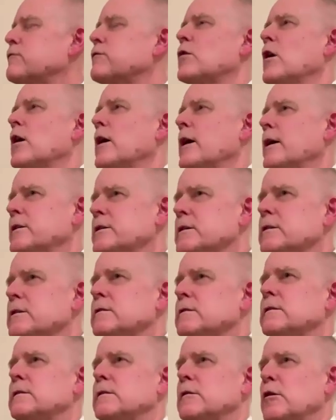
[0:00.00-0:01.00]
fraught
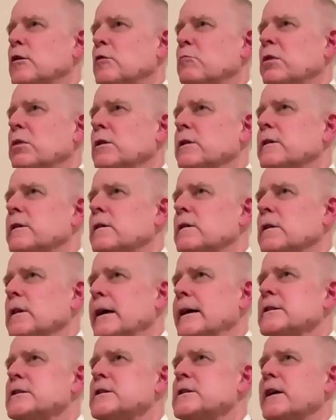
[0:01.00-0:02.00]
political
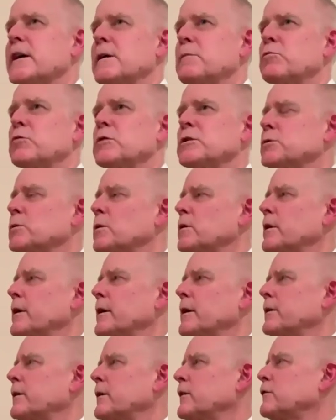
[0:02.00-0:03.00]
landscape which we're
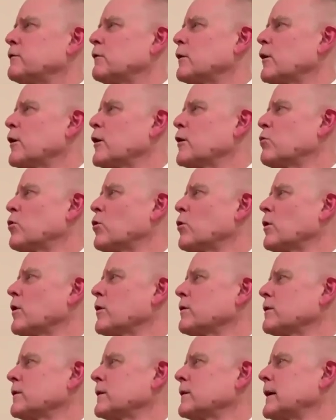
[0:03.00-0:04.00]
in is very
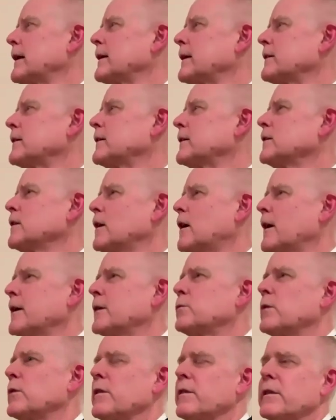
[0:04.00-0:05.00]
important and in
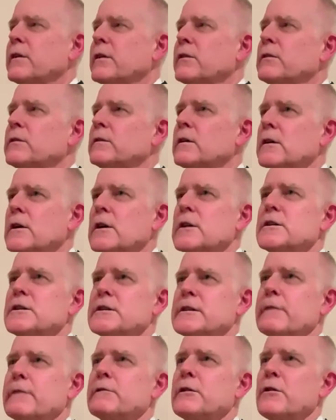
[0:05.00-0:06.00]
line with this
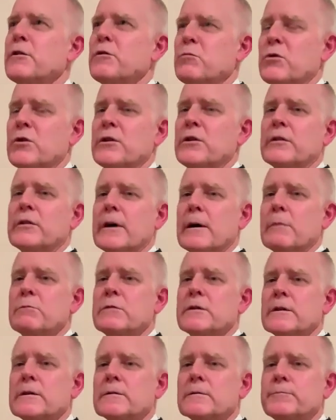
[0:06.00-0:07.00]
7th
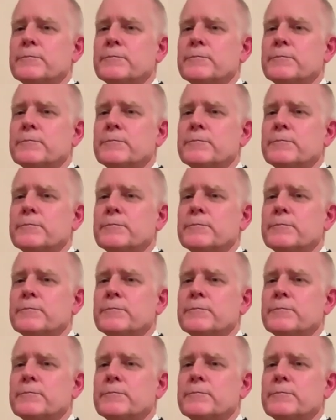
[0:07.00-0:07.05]
precept.